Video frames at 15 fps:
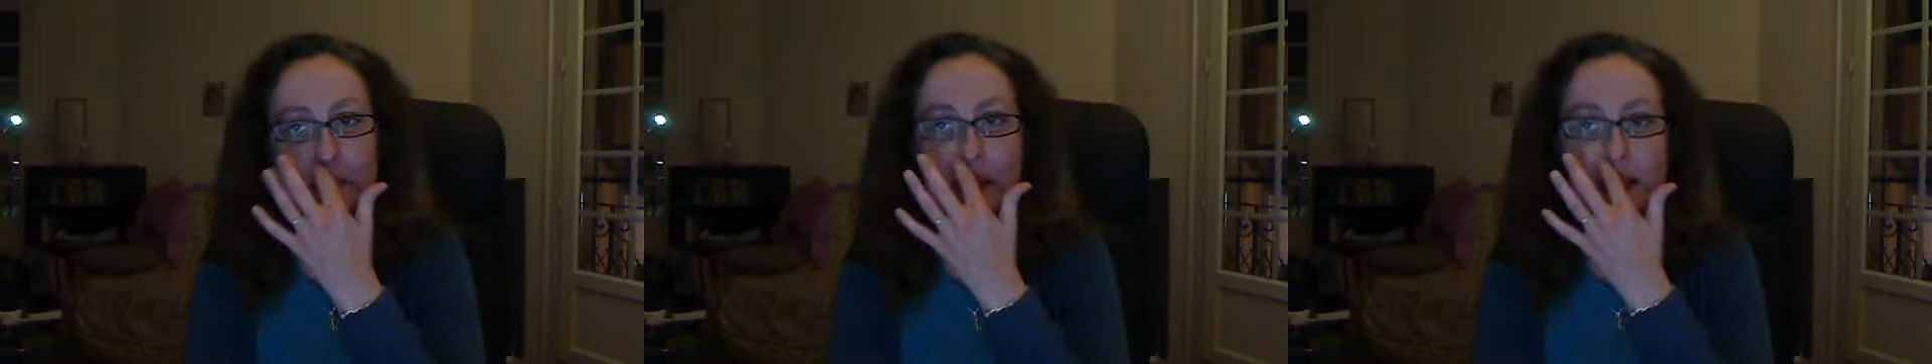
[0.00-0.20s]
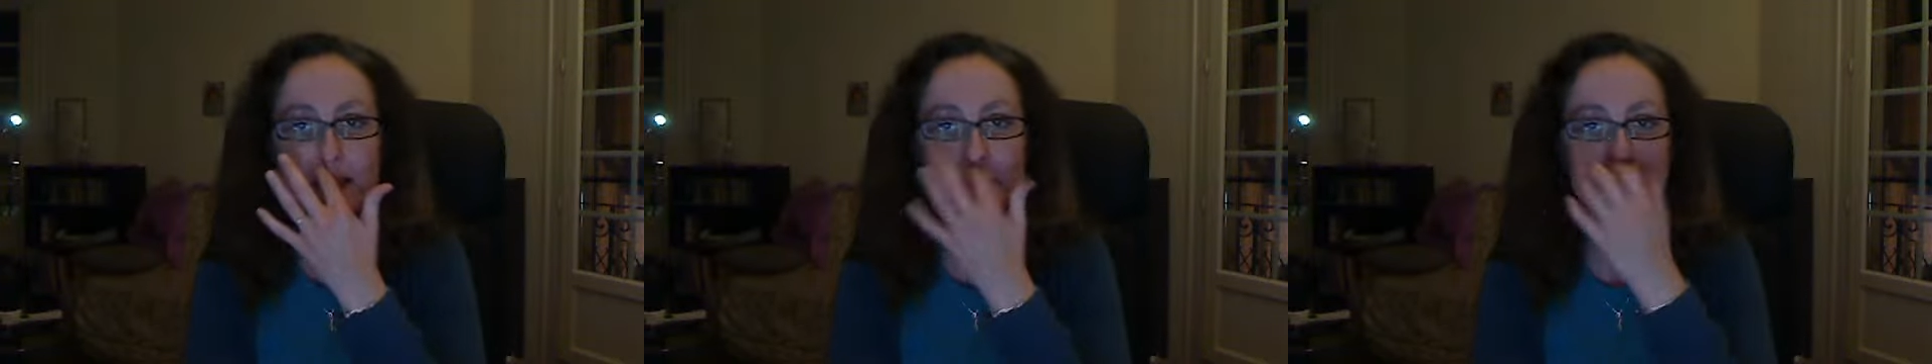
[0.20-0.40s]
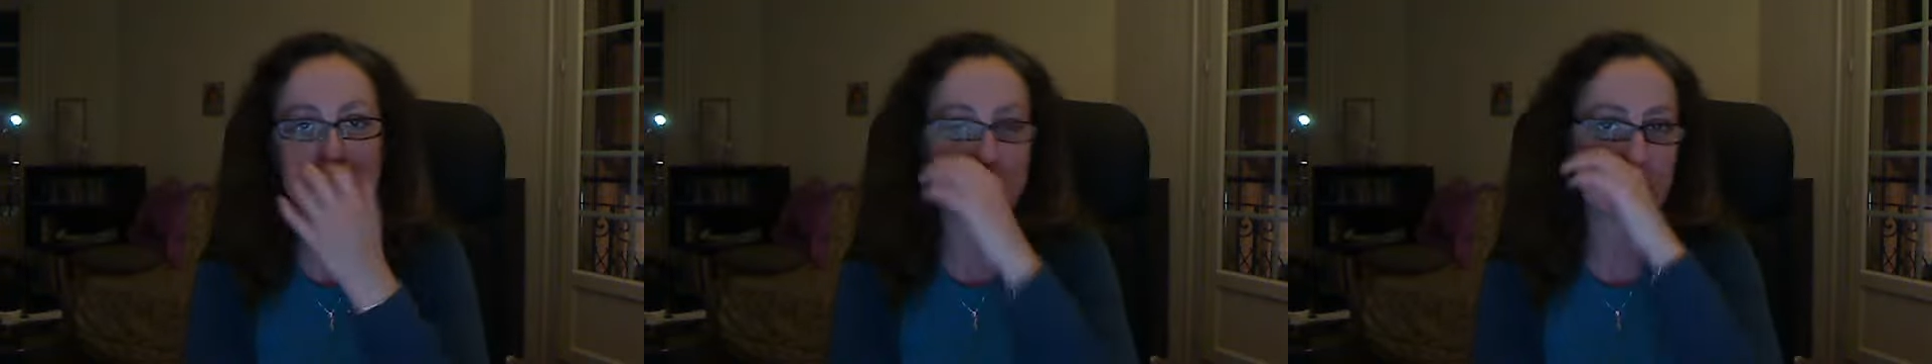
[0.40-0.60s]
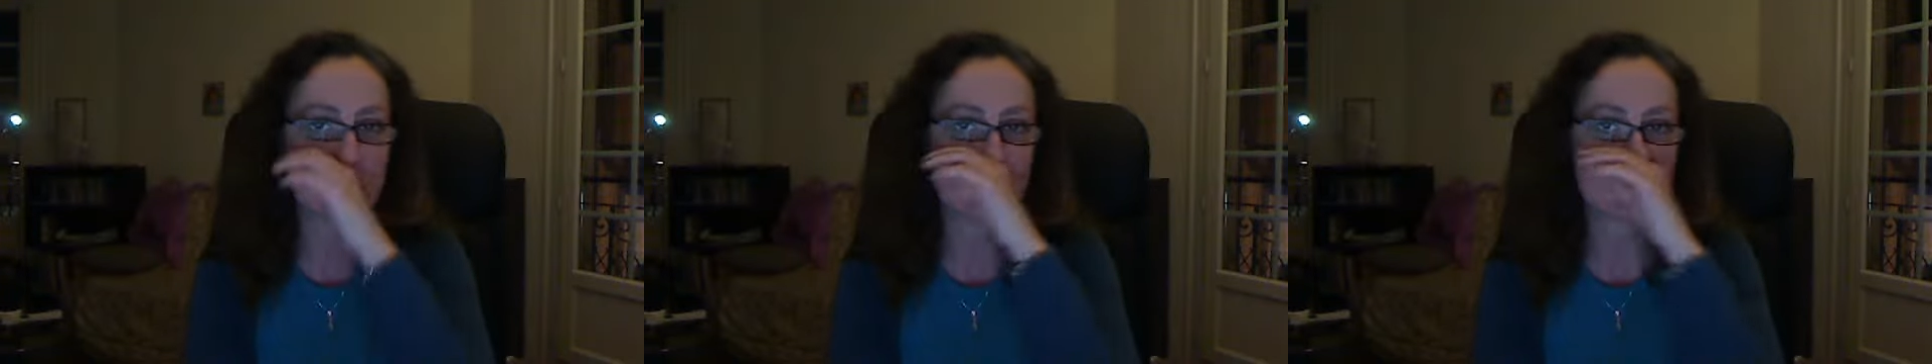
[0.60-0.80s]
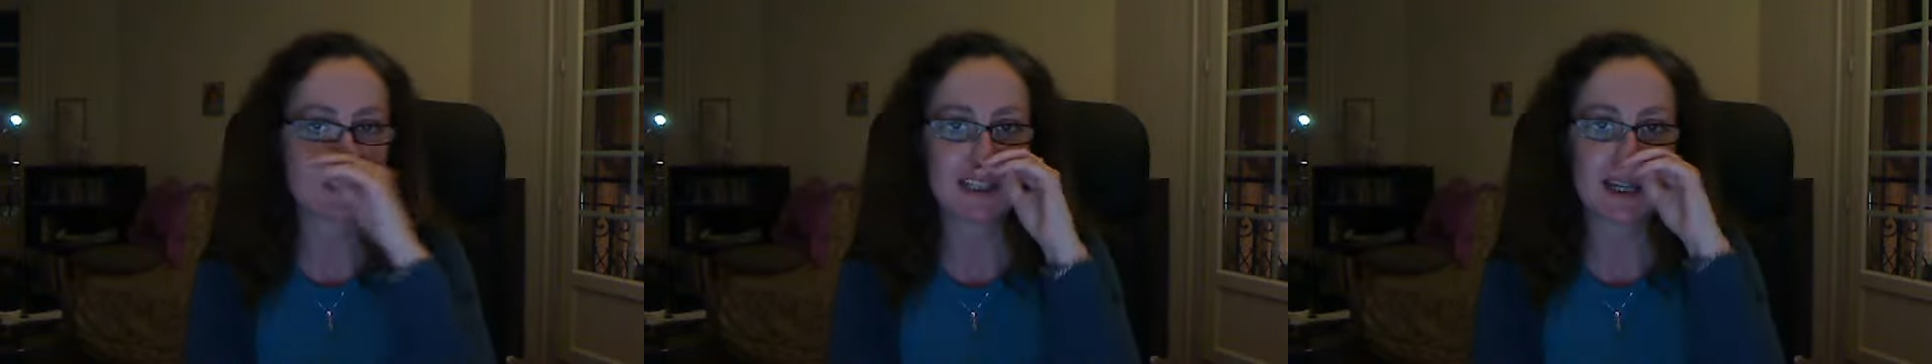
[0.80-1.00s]
makes my
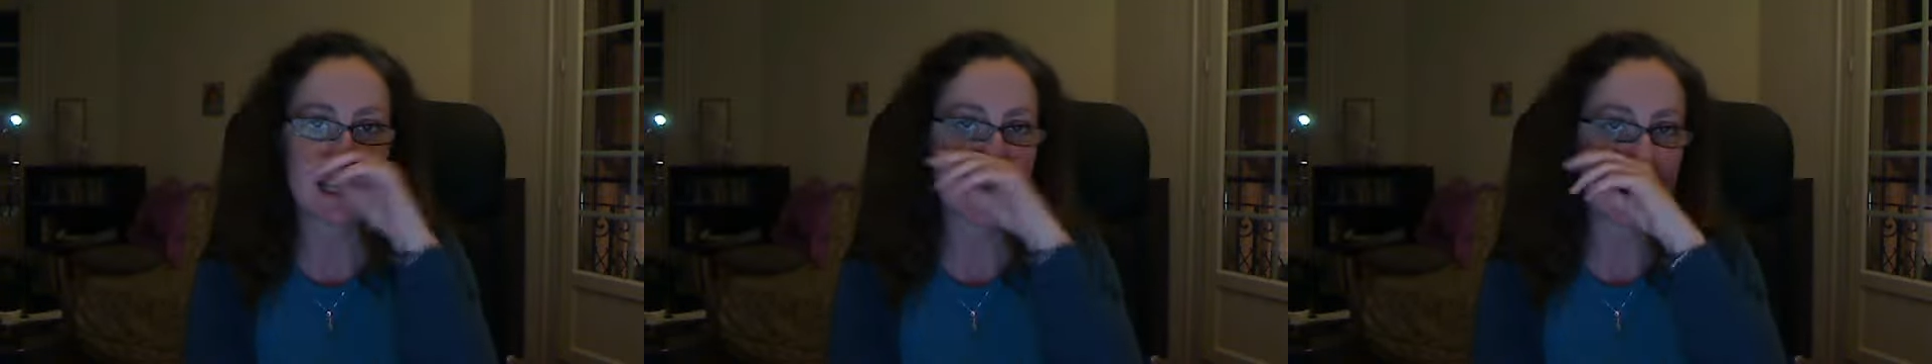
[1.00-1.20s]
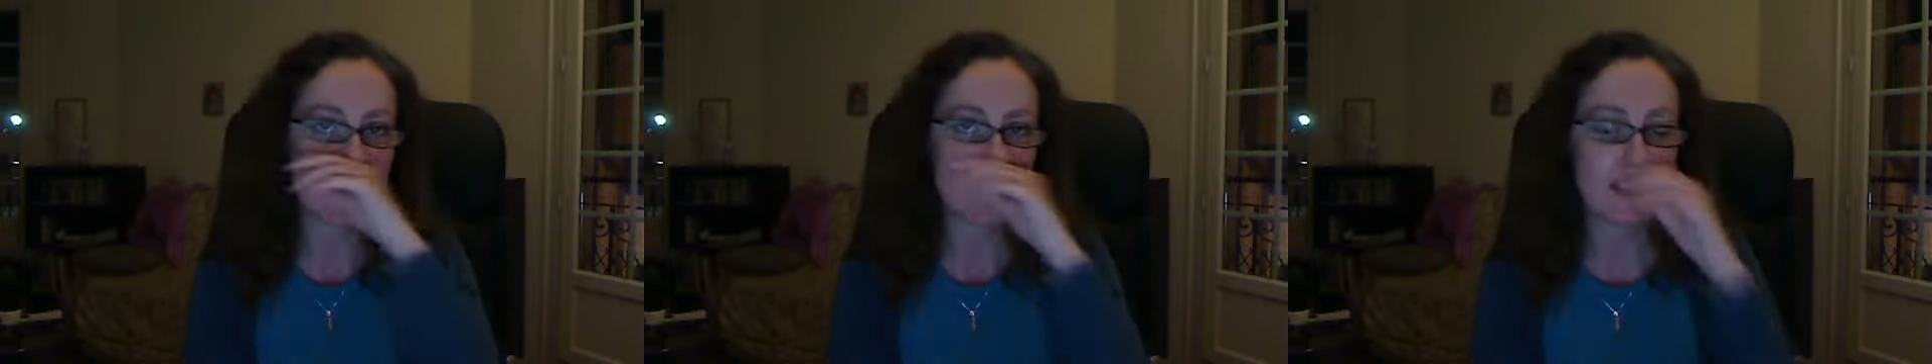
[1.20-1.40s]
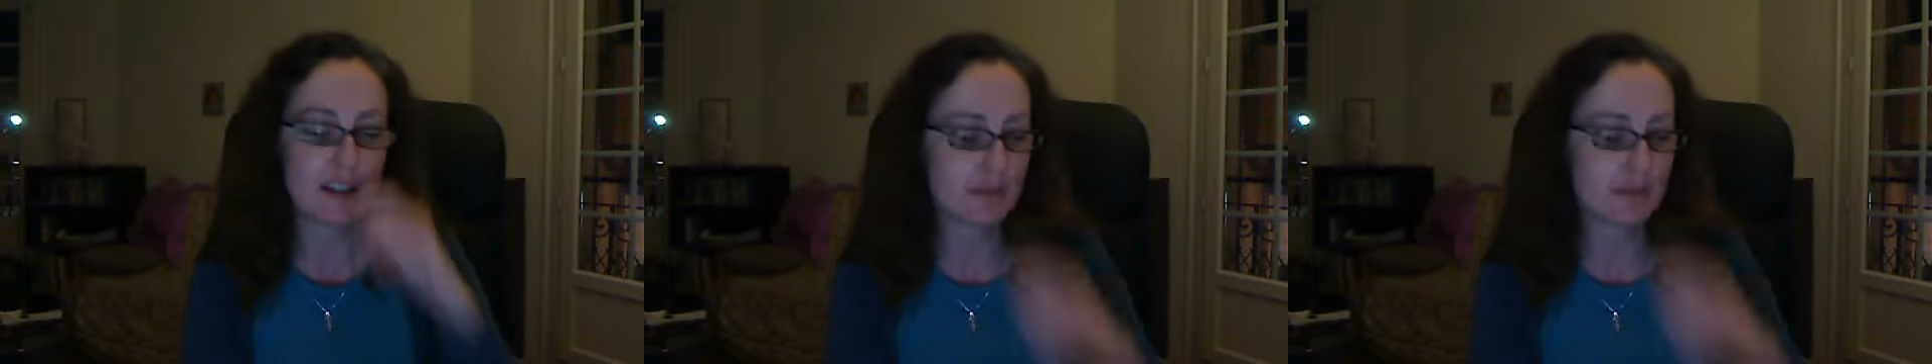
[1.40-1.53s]
body, I